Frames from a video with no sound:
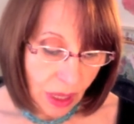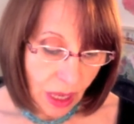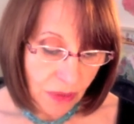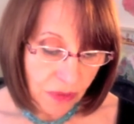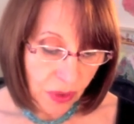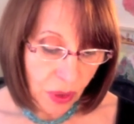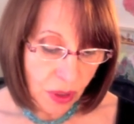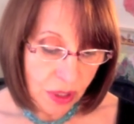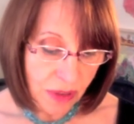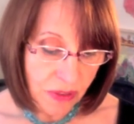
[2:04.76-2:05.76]
It
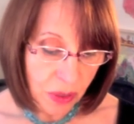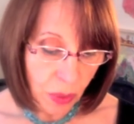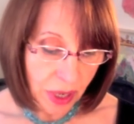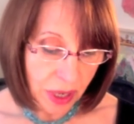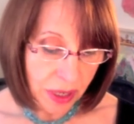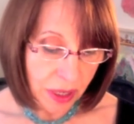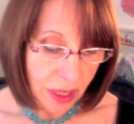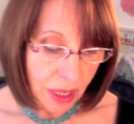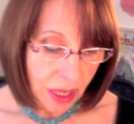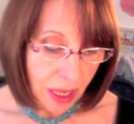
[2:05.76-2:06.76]
flows everywhere,
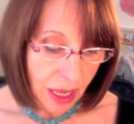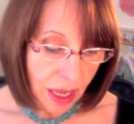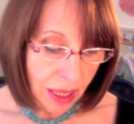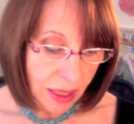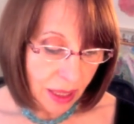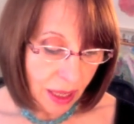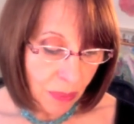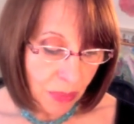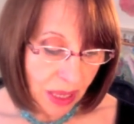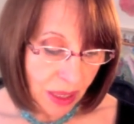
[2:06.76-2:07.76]
and in
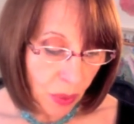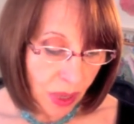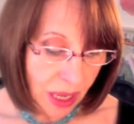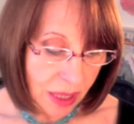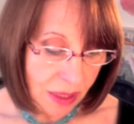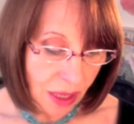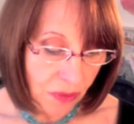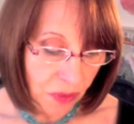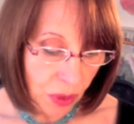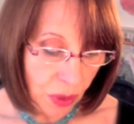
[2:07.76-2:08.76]
many ways
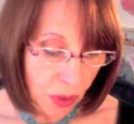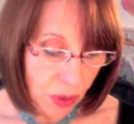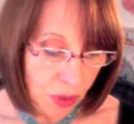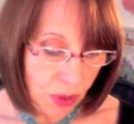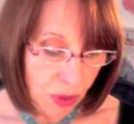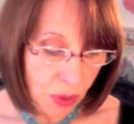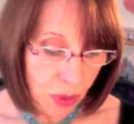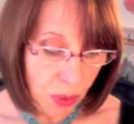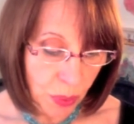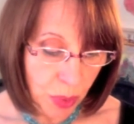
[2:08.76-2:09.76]
it flows
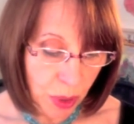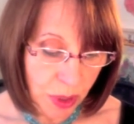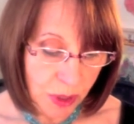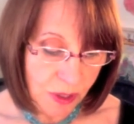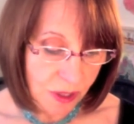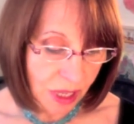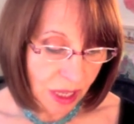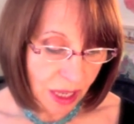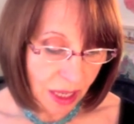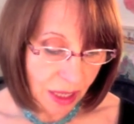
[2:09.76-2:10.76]
through birds
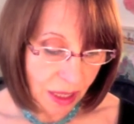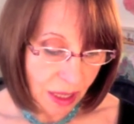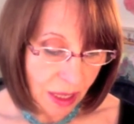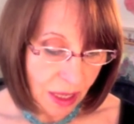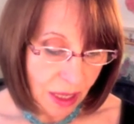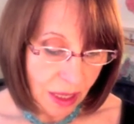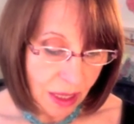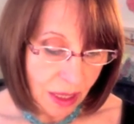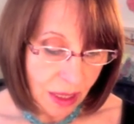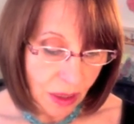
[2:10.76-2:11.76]
singing.
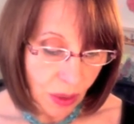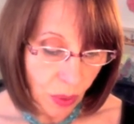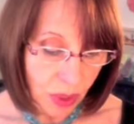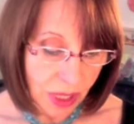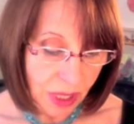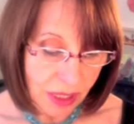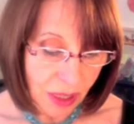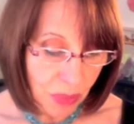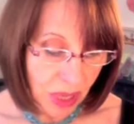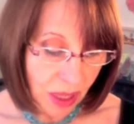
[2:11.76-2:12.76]
What does it
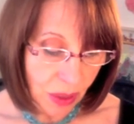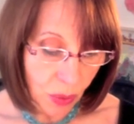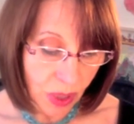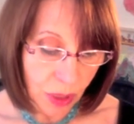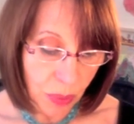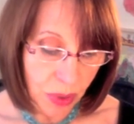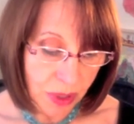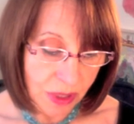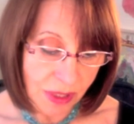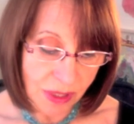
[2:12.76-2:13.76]
mean when a
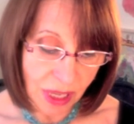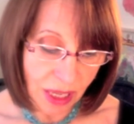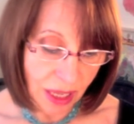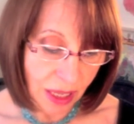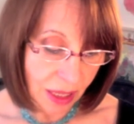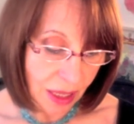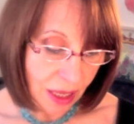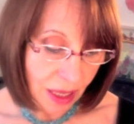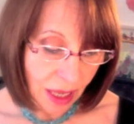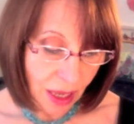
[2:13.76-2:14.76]
bird is singing?
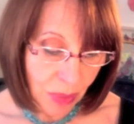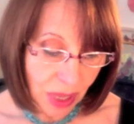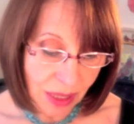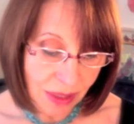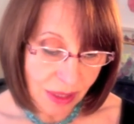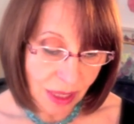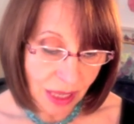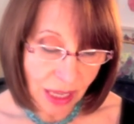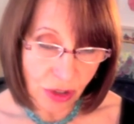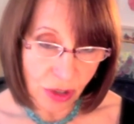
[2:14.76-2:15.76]
It means the
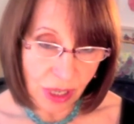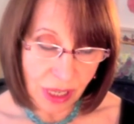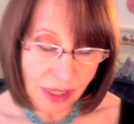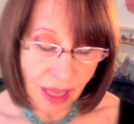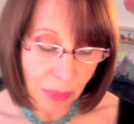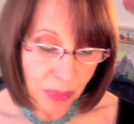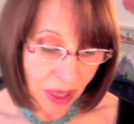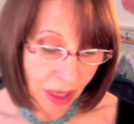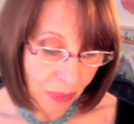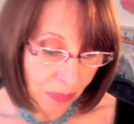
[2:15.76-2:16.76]
nature is happy.